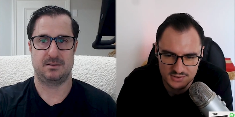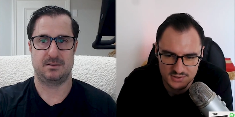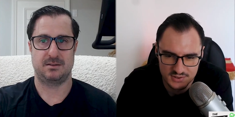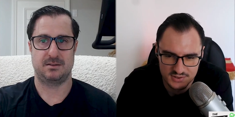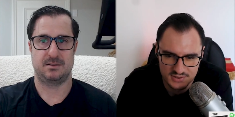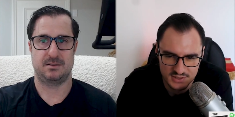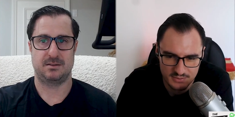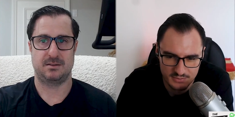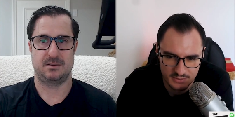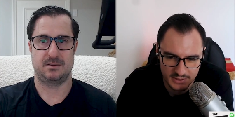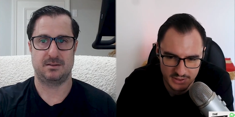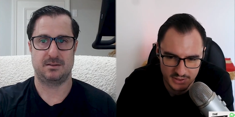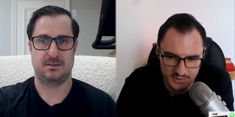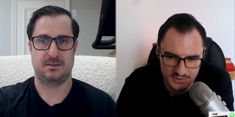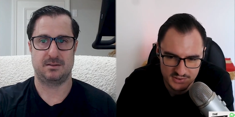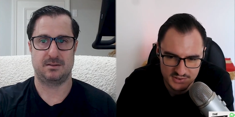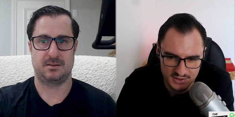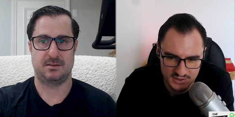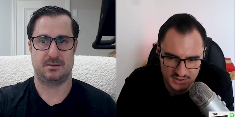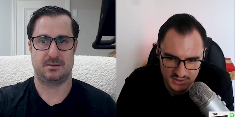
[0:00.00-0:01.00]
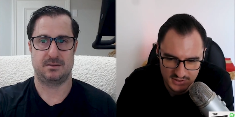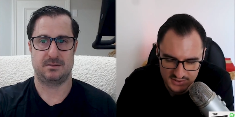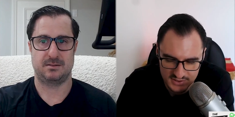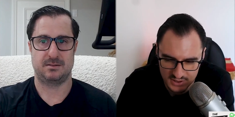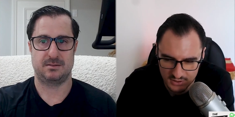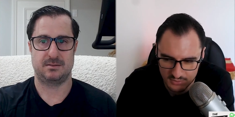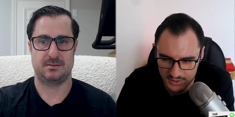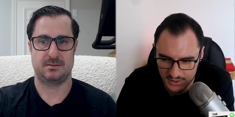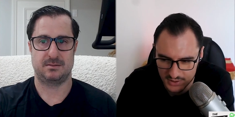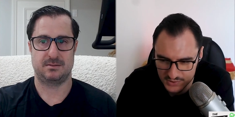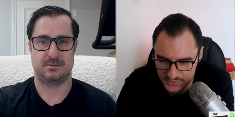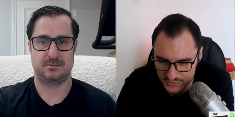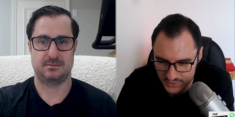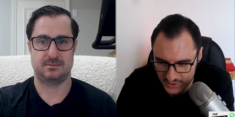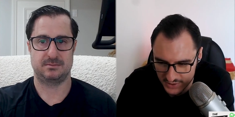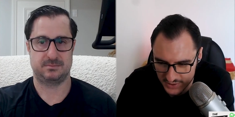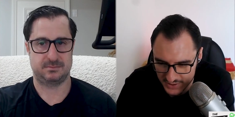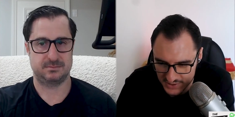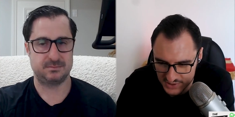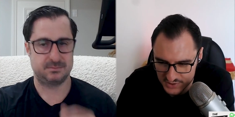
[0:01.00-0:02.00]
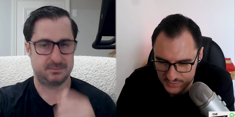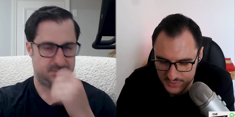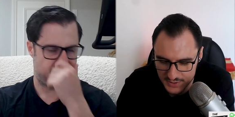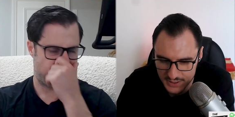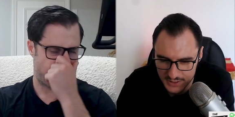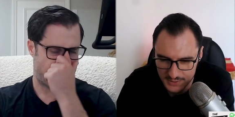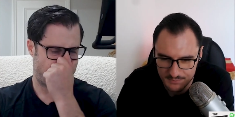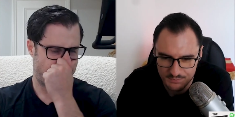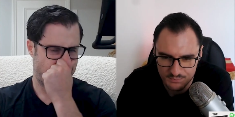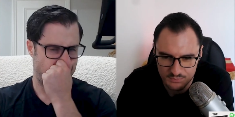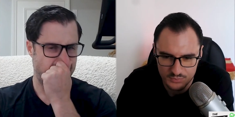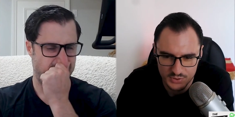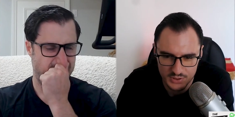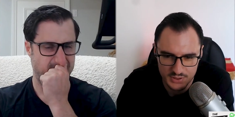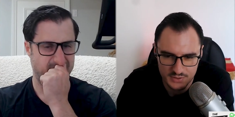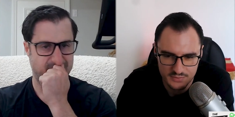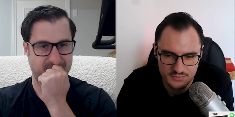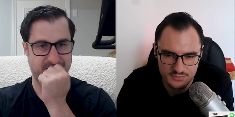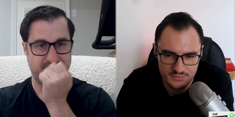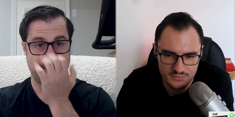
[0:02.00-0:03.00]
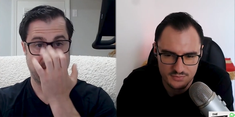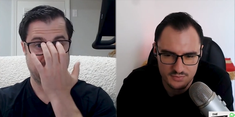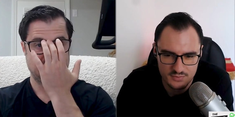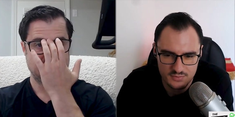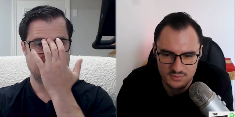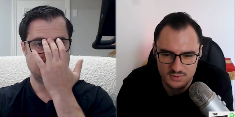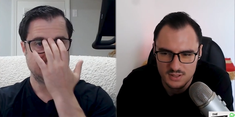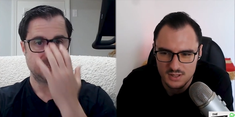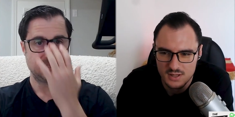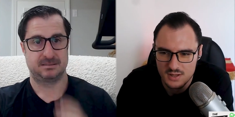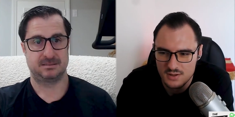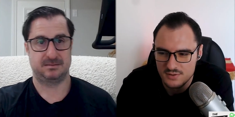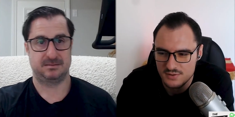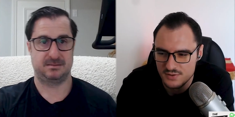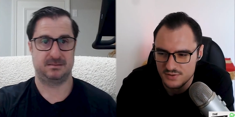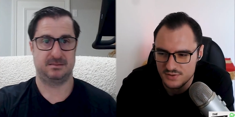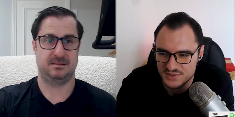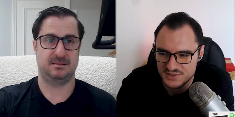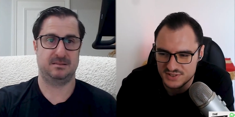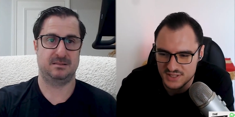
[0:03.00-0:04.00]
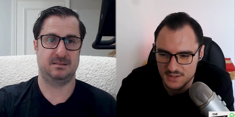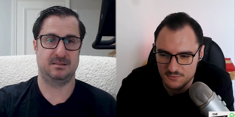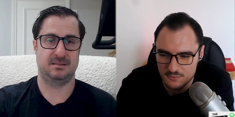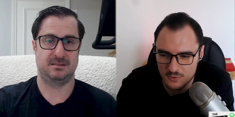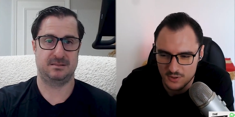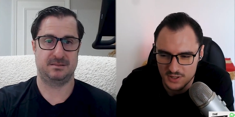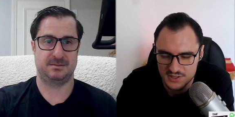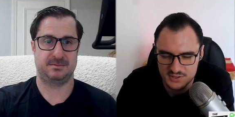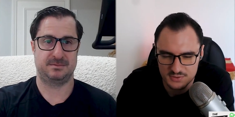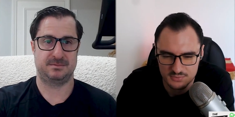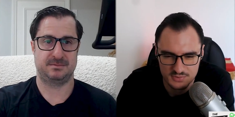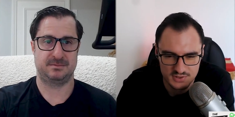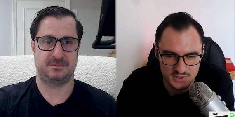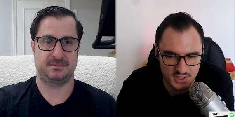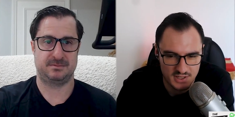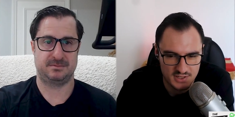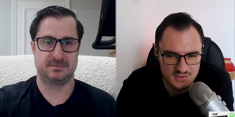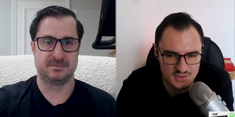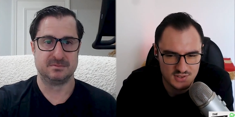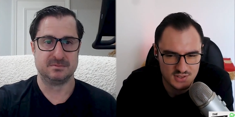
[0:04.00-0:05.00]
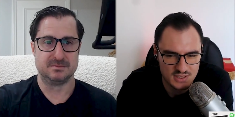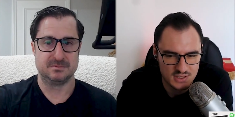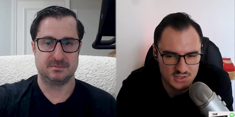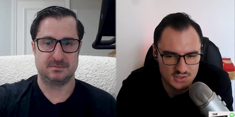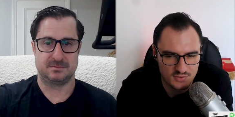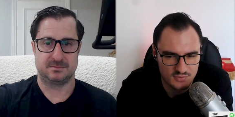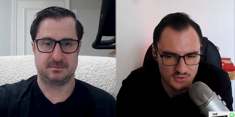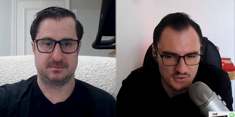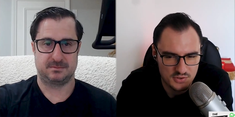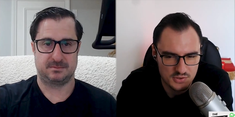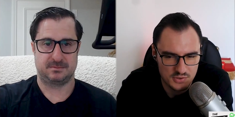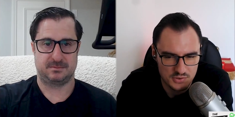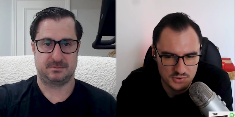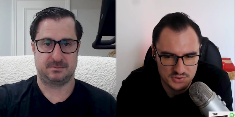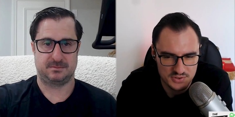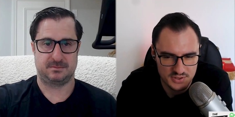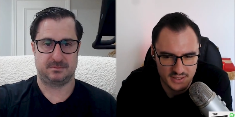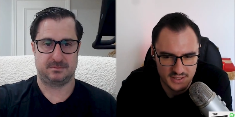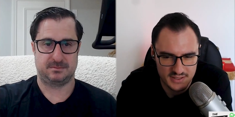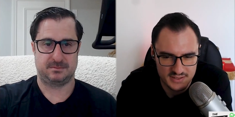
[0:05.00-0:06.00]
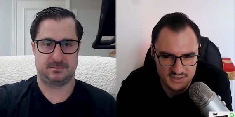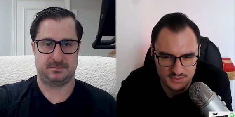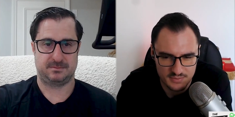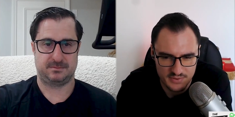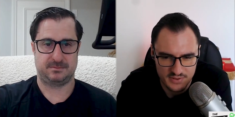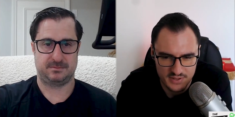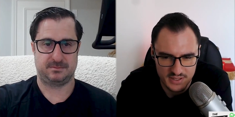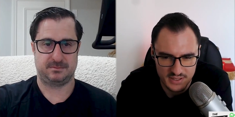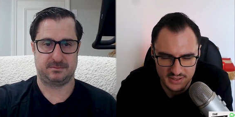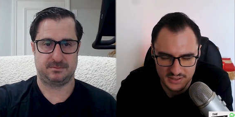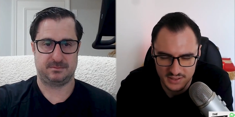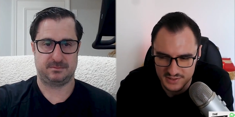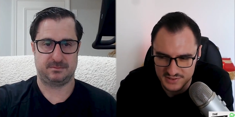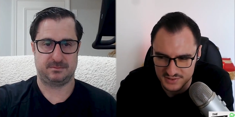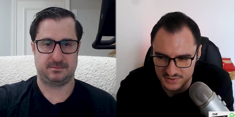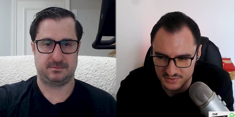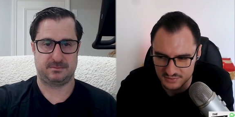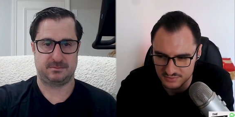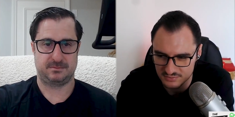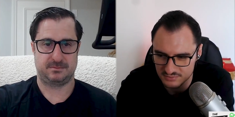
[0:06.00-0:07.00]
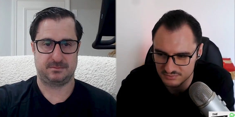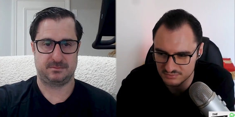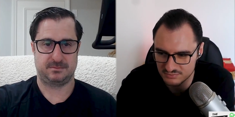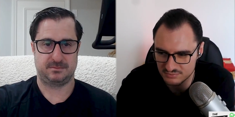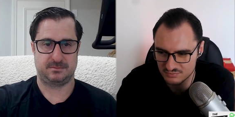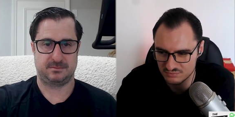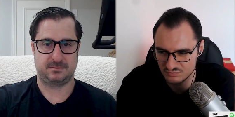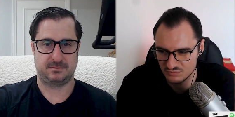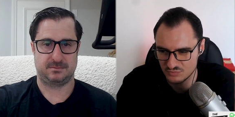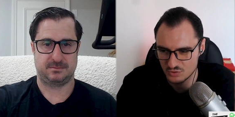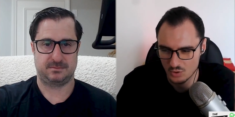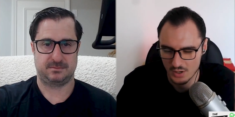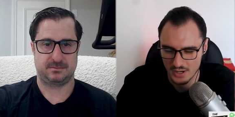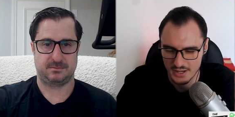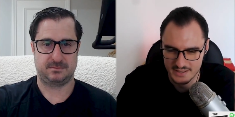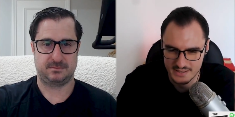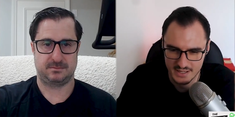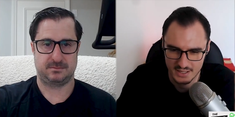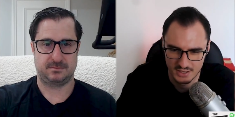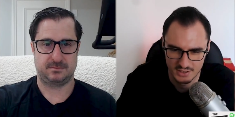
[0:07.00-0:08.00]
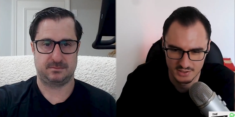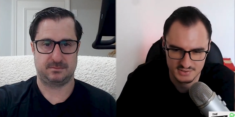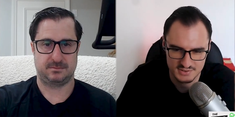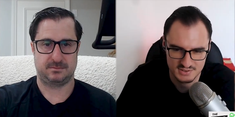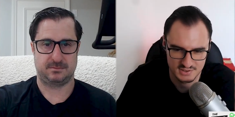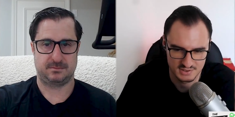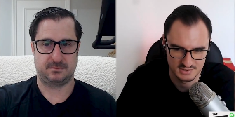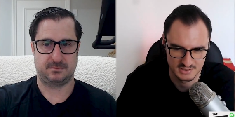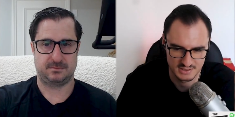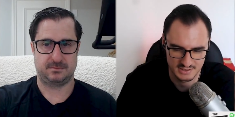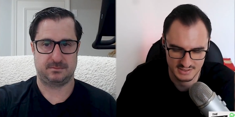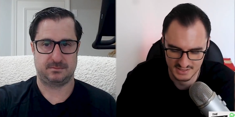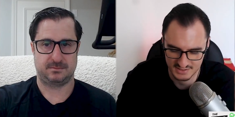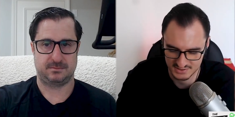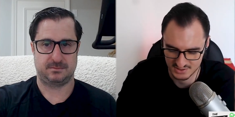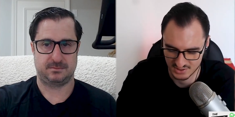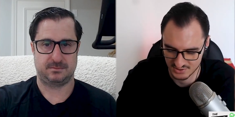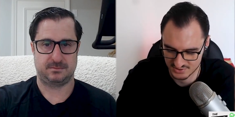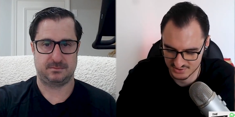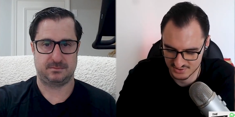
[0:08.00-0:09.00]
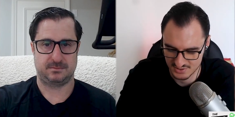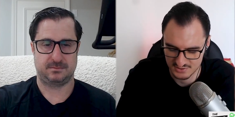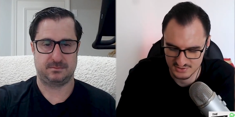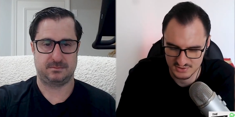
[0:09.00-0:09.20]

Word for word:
Speaker 1: to someone else and then someone else for the next bit, but the same question was asked in each of the calls and that type of thing, and it doesn't quite get answered, and it gets answered in